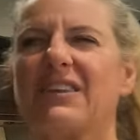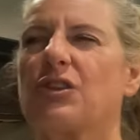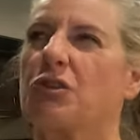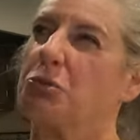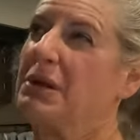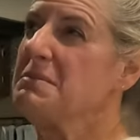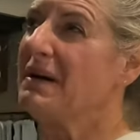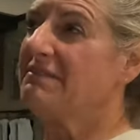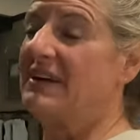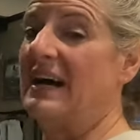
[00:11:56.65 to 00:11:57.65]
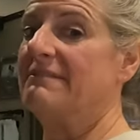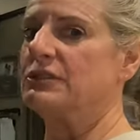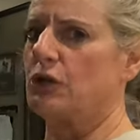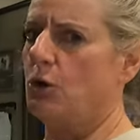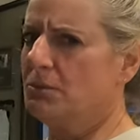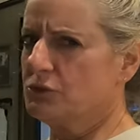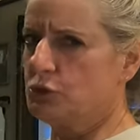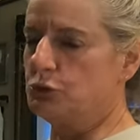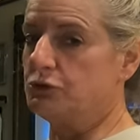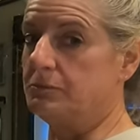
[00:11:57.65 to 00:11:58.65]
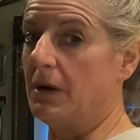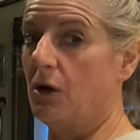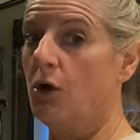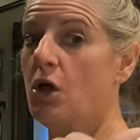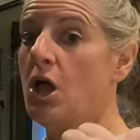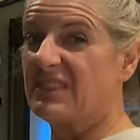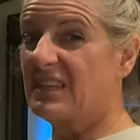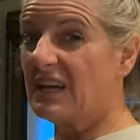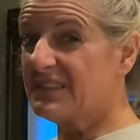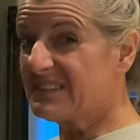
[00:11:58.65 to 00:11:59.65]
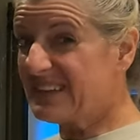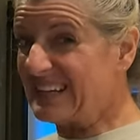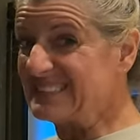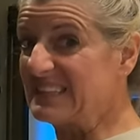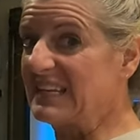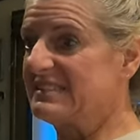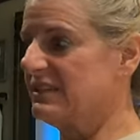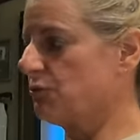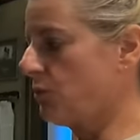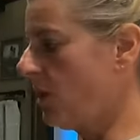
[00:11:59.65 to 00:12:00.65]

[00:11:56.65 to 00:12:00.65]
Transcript: like the 3x5 is almost too small. The size that they sent